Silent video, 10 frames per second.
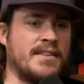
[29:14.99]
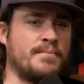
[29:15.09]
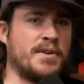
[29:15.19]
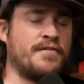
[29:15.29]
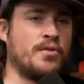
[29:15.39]

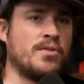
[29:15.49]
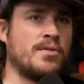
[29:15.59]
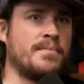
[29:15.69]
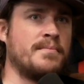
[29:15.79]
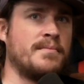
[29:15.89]

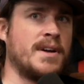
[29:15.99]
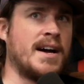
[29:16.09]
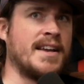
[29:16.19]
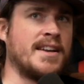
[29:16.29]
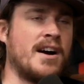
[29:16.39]
before
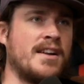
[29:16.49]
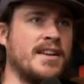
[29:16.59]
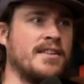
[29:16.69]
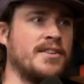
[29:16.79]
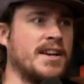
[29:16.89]
I got
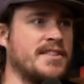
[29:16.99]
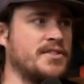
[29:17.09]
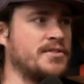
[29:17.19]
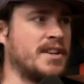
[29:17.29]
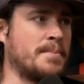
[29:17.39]
here, you guys
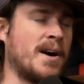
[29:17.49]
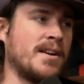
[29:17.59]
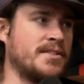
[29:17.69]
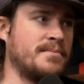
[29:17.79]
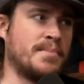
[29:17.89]
used, like,
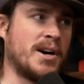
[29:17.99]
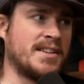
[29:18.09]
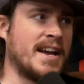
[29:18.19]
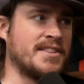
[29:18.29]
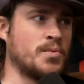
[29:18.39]

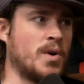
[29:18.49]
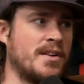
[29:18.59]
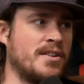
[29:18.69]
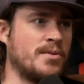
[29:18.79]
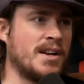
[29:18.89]
Podcast
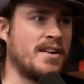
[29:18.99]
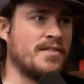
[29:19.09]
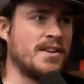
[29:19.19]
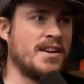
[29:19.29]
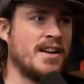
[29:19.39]
One or
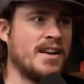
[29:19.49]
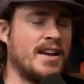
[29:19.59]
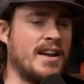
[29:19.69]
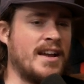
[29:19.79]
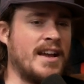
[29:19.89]
whatever. Yeah.
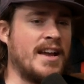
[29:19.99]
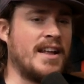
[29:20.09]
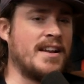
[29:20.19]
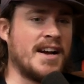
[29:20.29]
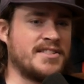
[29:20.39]

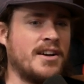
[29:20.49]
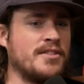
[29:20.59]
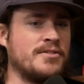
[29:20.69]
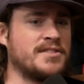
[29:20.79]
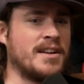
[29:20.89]
And I saw
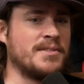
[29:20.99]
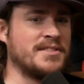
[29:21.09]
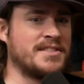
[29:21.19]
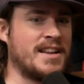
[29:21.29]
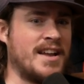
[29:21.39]
those
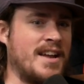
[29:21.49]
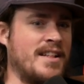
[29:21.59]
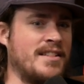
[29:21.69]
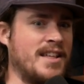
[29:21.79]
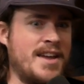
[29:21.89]
numbers,
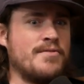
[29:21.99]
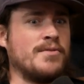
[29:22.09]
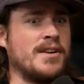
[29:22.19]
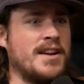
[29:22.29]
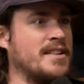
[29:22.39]
and they
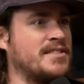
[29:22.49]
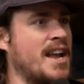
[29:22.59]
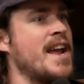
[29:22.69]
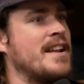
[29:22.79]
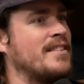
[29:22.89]
were
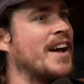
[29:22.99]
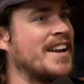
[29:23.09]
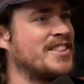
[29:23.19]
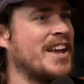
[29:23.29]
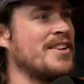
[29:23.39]
insane.
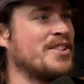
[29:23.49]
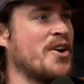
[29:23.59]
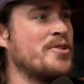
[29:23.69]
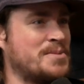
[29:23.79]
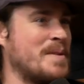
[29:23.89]
Right. Like,
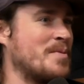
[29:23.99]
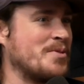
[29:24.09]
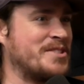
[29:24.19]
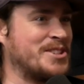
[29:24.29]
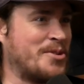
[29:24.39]
those people
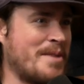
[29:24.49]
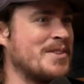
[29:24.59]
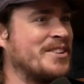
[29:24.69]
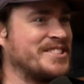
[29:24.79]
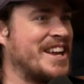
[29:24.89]
were just criminals. They